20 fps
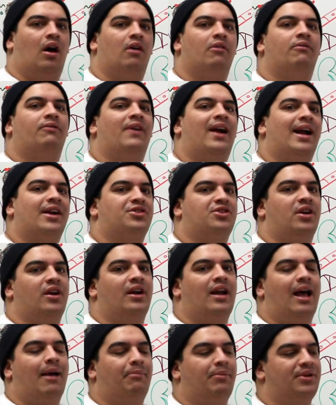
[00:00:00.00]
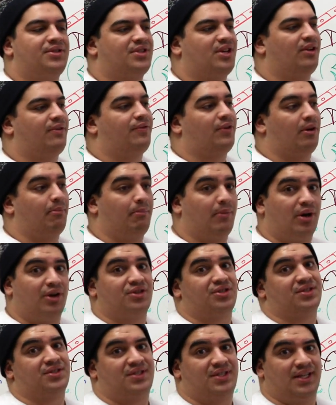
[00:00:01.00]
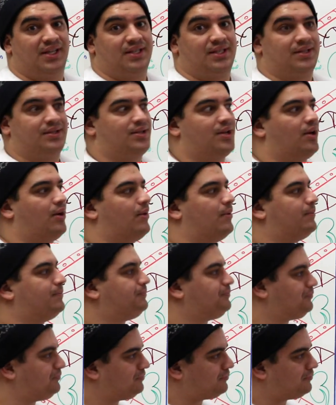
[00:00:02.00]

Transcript: Unfractionated heparin is good for emergencies. So